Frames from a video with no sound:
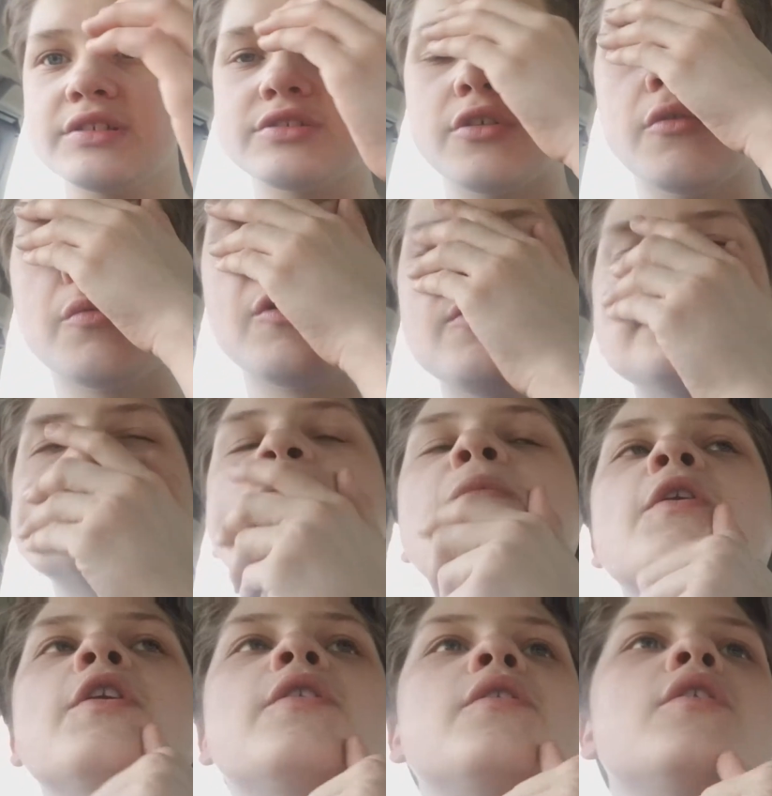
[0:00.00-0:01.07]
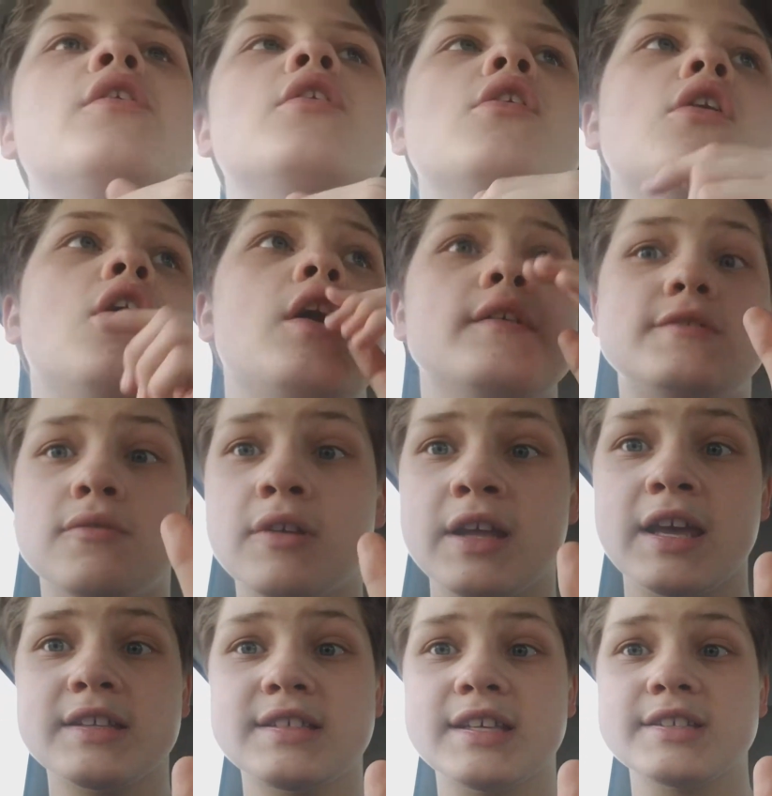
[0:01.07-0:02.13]
is over, but if
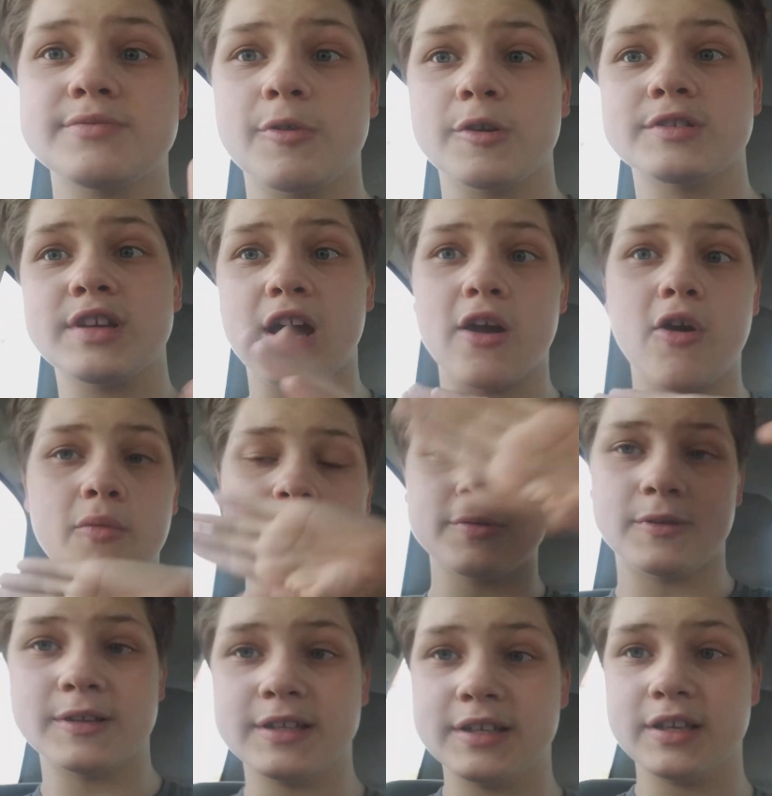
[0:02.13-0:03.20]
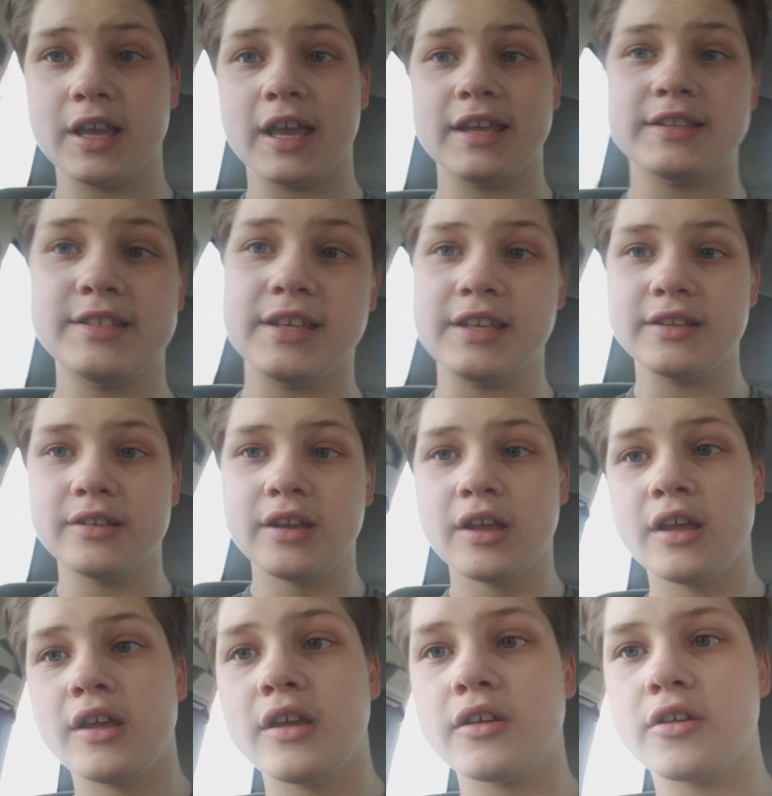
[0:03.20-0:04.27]
2018's worse, I hope 2018
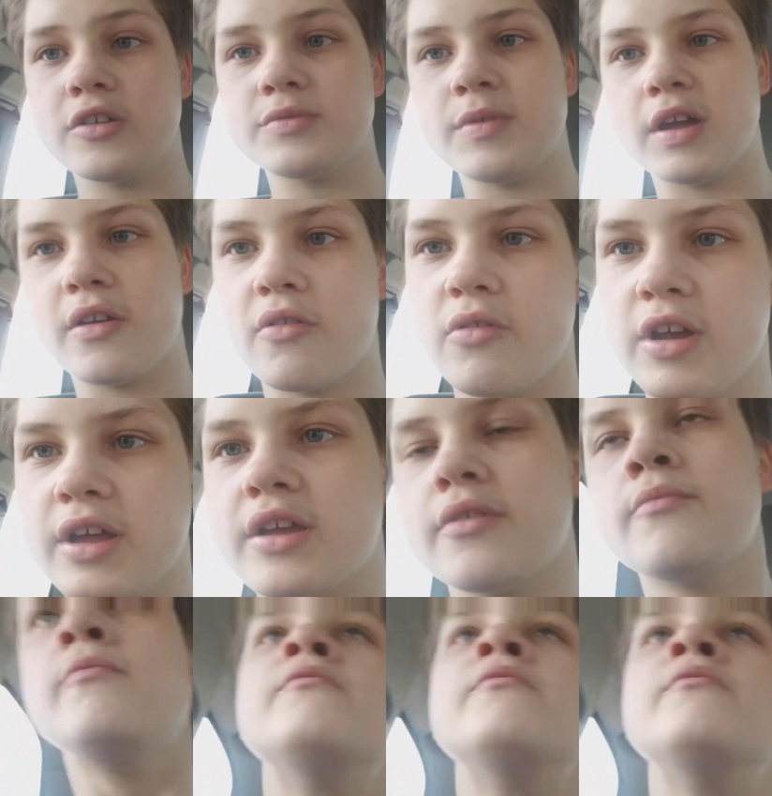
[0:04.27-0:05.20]
goes by quick.